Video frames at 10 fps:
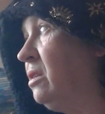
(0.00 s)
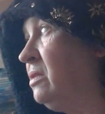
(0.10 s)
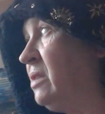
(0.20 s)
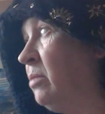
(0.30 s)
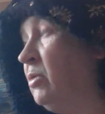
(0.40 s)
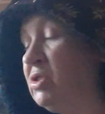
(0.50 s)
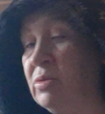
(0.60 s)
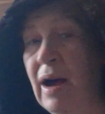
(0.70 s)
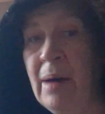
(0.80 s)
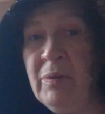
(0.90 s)
So I'm not
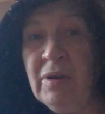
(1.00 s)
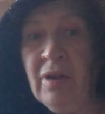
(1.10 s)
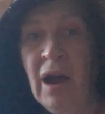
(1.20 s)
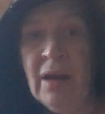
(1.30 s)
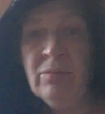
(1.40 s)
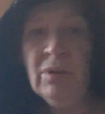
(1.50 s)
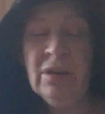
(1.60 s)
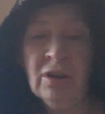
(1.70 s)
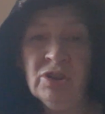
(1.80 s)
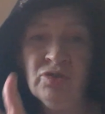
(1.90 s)
sure what happened. I had a really
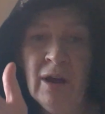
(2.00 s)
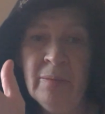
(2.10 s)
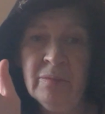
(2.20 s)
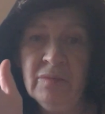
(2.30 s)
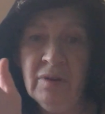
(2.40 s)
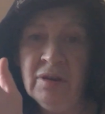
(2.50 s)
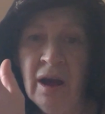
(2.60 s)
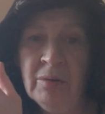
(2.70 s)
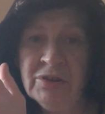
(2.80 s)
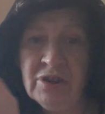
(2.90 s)
good drum, an
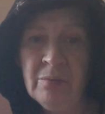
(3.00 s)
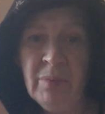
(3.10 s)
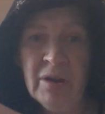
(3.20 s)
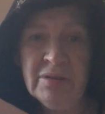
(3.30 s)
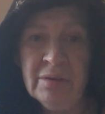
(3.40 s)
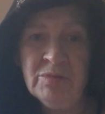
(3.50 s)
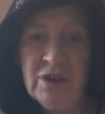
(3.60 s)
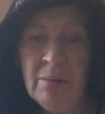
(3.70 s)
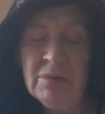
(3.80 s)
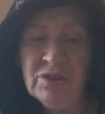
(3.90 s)
Irish Bodum
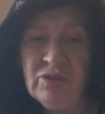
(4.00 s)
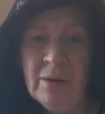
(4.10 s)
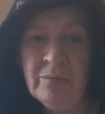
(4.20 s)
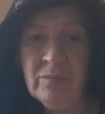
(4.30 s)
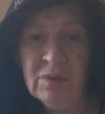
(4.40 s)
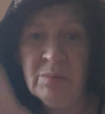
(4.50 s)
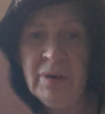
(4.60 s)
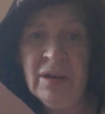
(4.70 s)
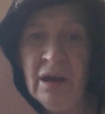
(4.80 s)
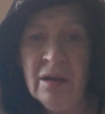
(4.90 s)
shaman's drum with a
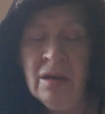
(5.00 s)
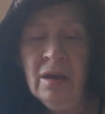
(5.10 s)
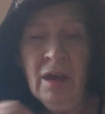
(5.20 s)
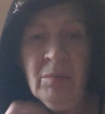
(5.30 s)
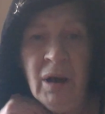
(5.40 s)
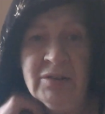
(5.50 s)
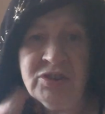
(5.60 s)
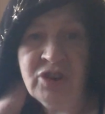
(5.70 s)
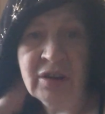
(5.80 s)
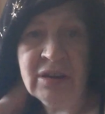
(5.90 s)
beater, but I had
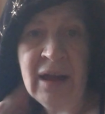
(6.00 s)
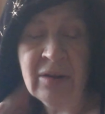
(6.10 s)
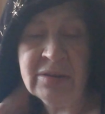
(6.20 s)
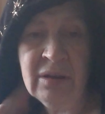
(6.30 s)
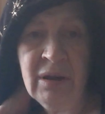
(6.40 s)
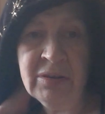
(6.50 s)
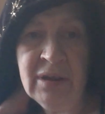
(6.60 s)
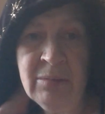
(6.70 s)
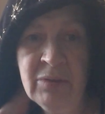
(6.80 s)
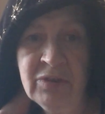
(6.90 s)
to chuck it out because I wrote the
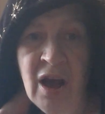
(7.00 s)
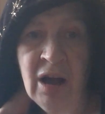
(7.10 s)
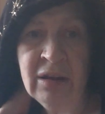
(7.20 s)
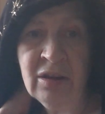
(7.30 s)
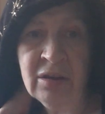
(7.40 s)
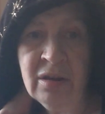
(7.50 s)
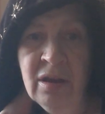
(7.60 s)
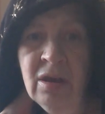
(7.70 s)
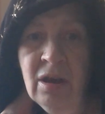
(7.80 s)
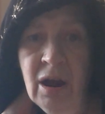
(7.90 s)
name of Kali on.
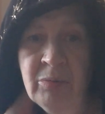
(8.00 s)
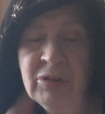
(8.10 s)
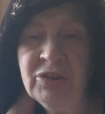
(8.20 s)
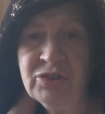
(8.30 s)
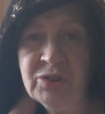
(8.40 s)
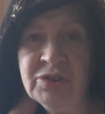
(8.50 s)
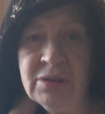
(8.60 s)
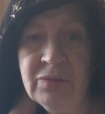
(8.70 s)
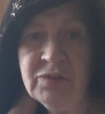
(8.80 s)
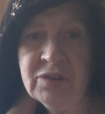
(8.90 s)
I'm pretty sure
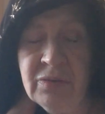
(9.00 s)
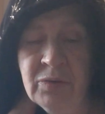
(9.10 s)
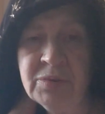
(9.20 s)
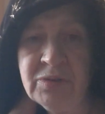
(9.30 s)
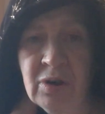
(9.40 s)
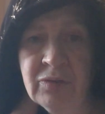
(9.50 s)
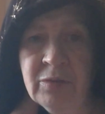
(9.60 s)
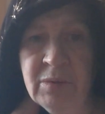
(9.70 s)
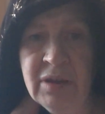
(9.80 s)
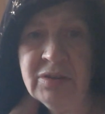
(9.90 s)
she's a false god
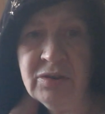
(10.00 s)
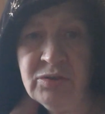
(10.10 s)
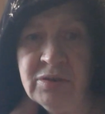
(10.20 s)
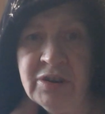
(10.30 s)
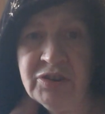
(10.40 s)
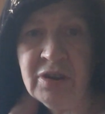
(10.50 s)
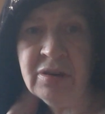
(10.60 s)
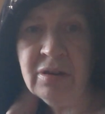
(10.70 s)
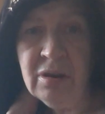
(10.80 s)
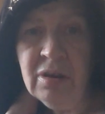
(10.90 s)
from the Hindu tradition.